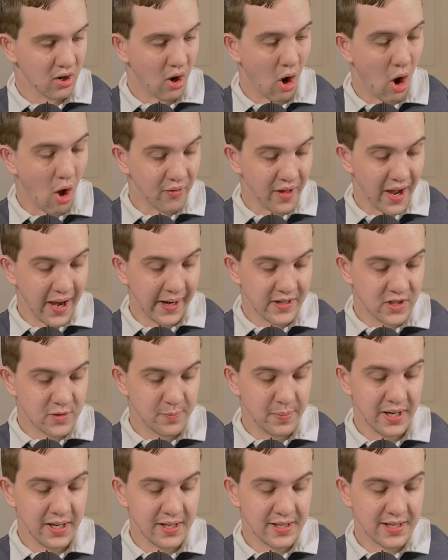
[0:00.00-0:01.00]
called the
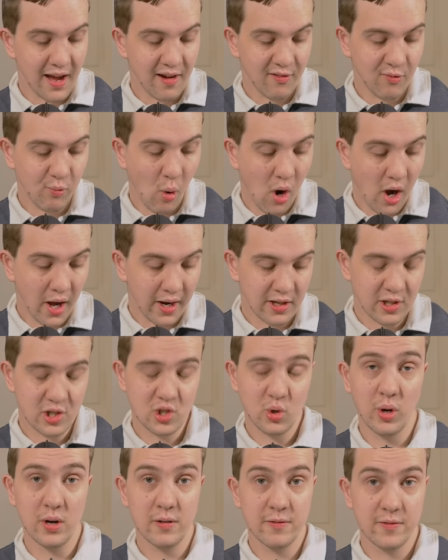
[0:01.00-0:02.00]
HP Dev 1,
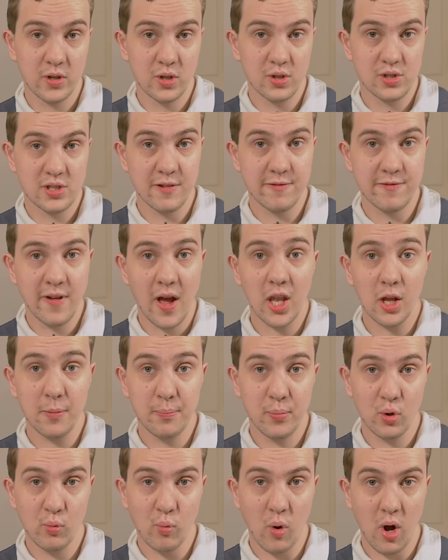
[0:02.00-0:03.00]
short for
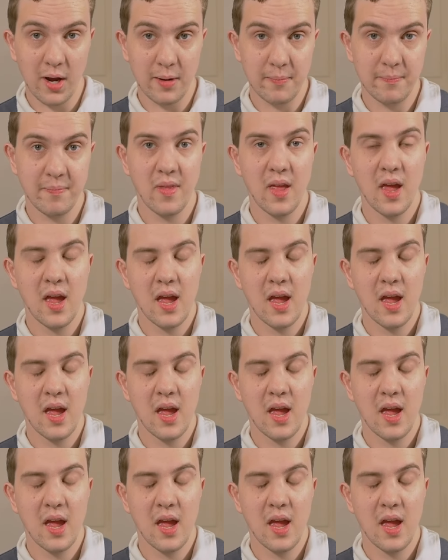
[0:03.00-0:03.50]
Developer 1.